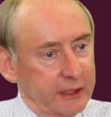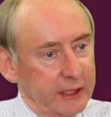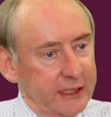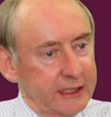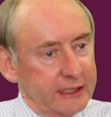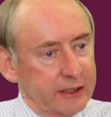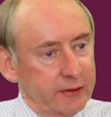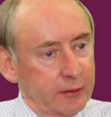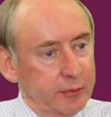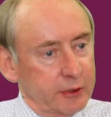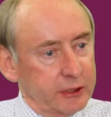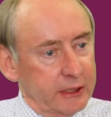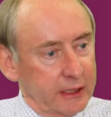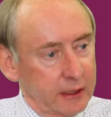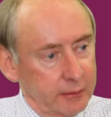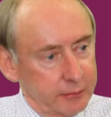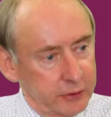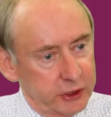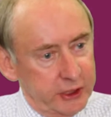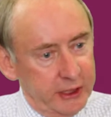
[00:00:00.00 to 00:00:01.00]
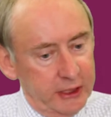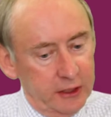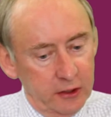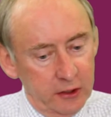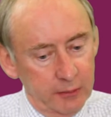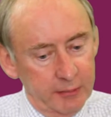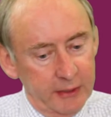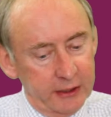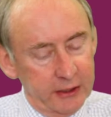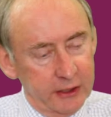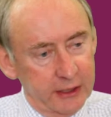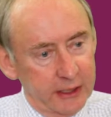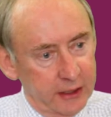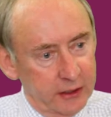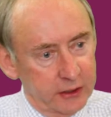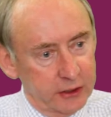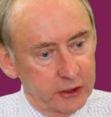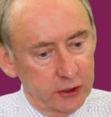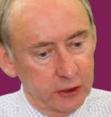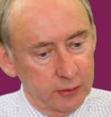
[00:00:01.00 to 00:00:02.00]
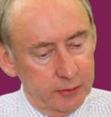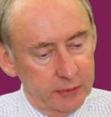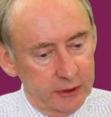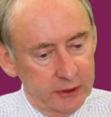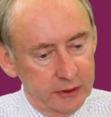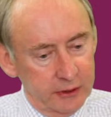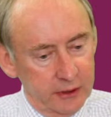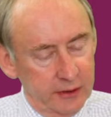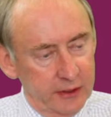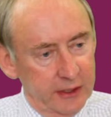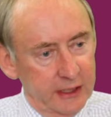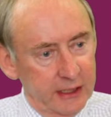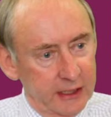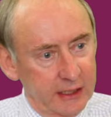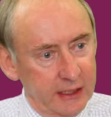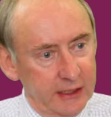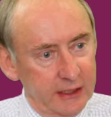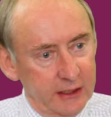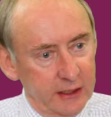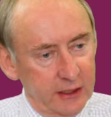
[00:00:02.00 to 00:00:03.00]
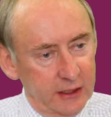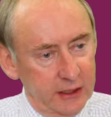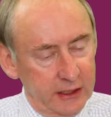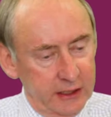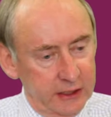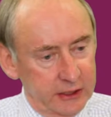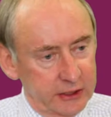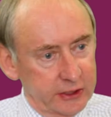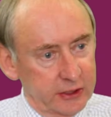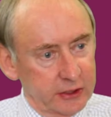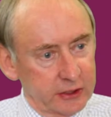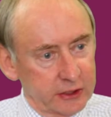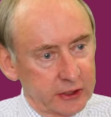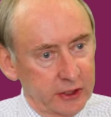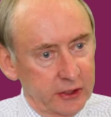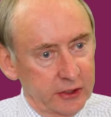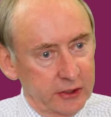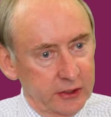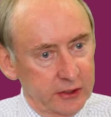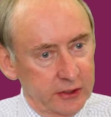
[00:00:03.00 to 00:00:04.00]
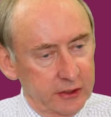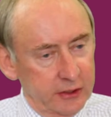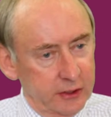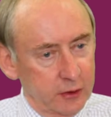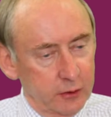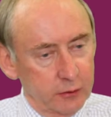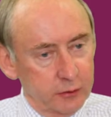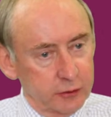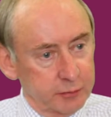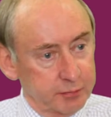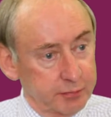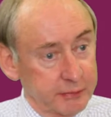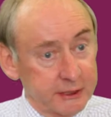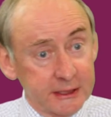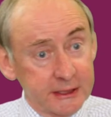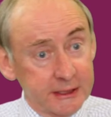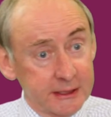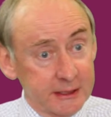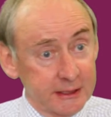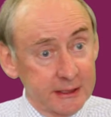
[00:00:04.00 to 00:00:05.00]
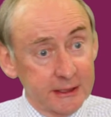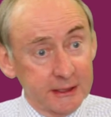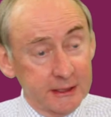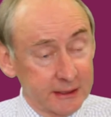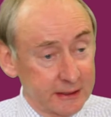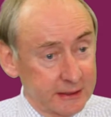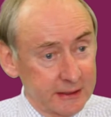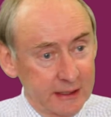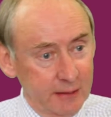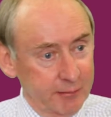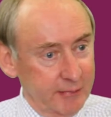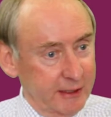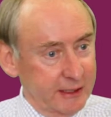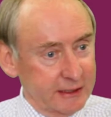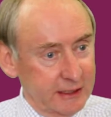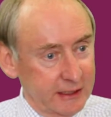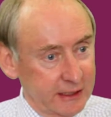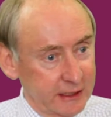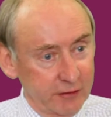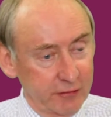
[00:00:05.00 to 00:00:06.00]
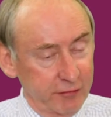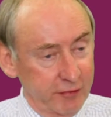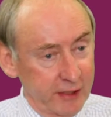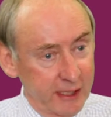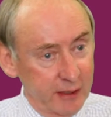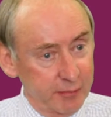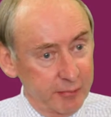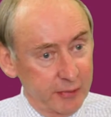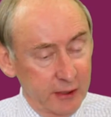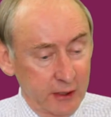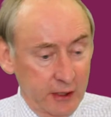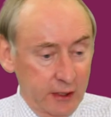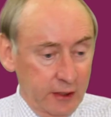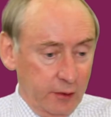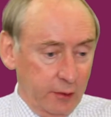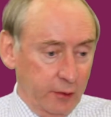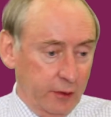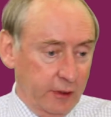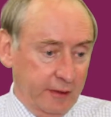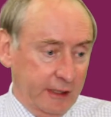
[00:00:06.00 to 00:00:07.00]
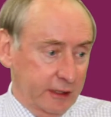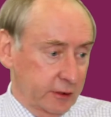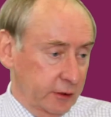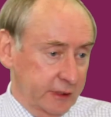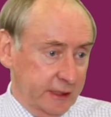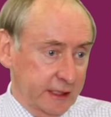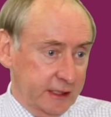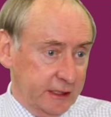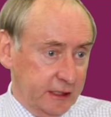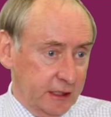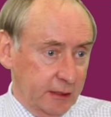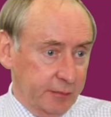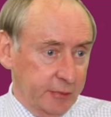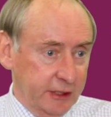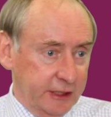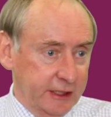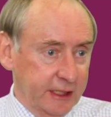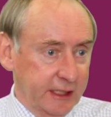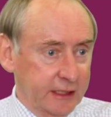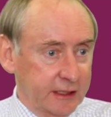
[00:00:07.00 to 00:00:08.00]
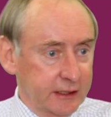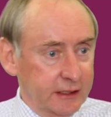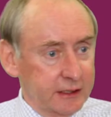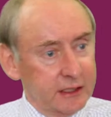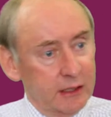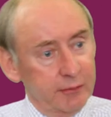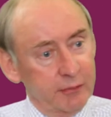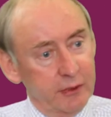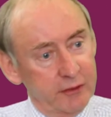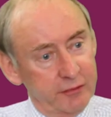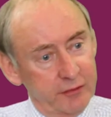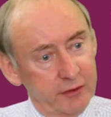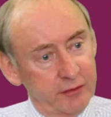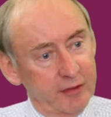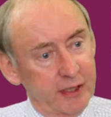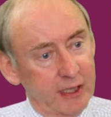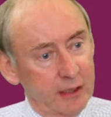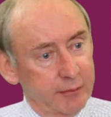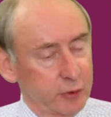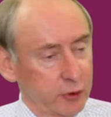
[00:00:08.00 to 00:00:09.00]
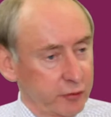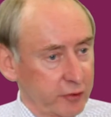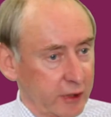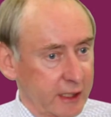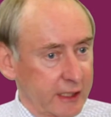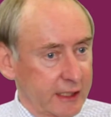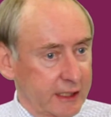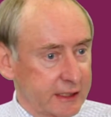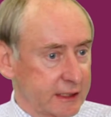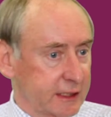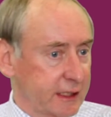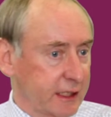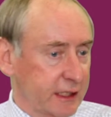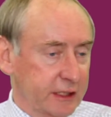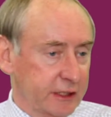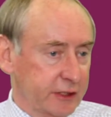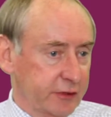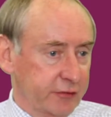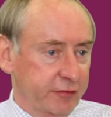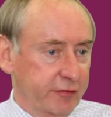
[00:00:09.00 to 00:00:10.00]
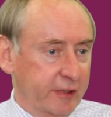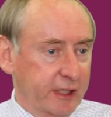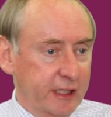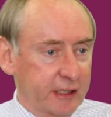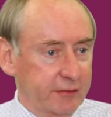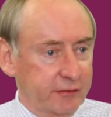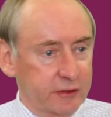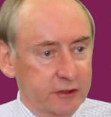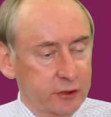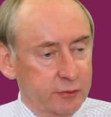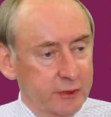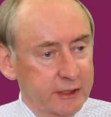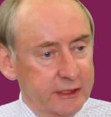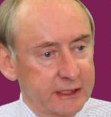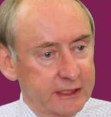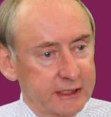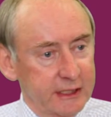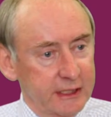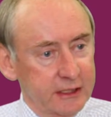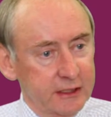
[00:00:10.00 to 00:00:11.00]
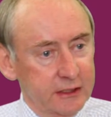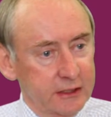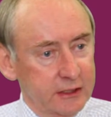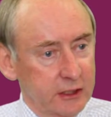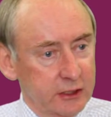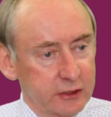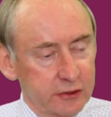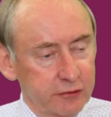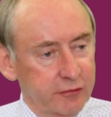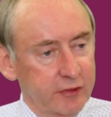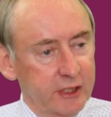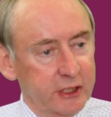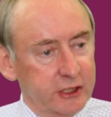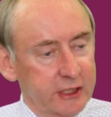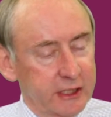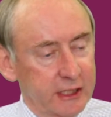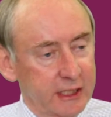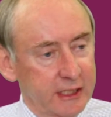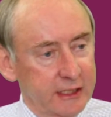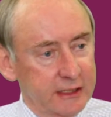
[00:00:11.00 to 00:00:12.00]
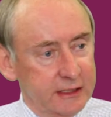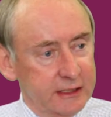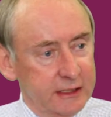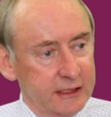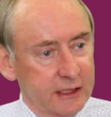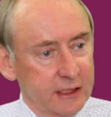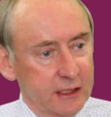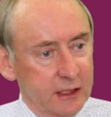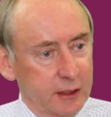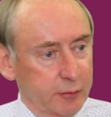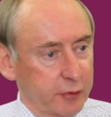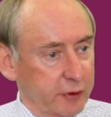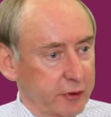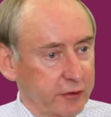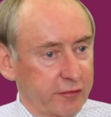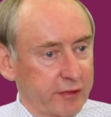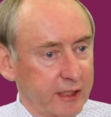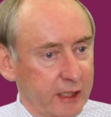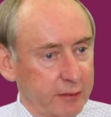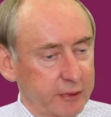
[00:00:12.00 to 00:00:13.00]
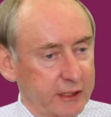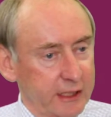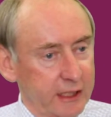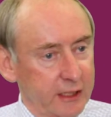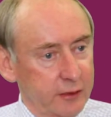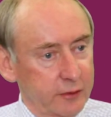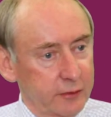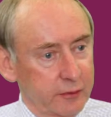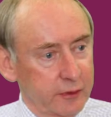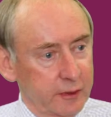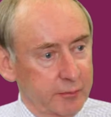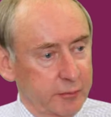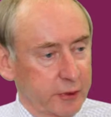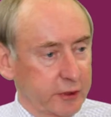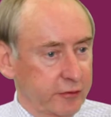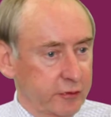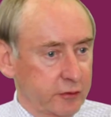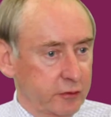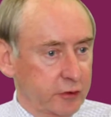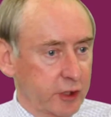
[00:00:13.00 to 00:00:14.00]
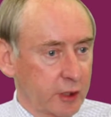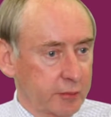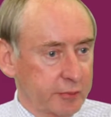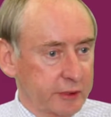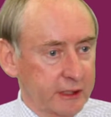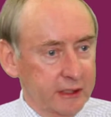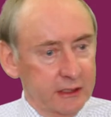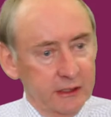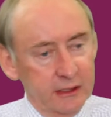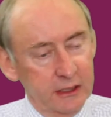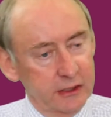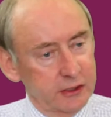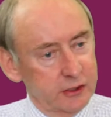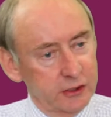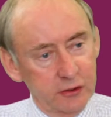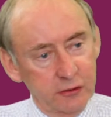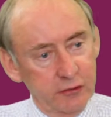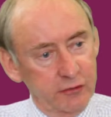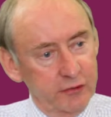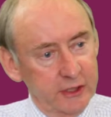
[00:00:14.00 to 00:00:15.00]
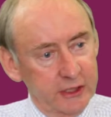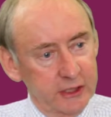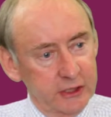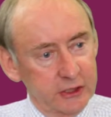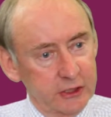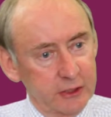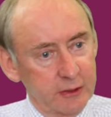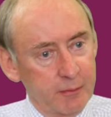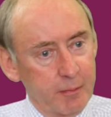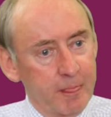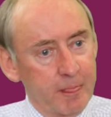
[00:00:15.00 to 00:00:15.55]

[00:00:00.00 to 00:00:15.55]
LASIK, we put a little machine called a microkeratome on the eye. It sucks on and goes bzzz and makes a little flap. That only takes a couple of seconds. Then we lift the flap and do the laser. That's 5 to 20 seconds, lots of flashing lights. Put the flap down, put a few drops in, that's all finished.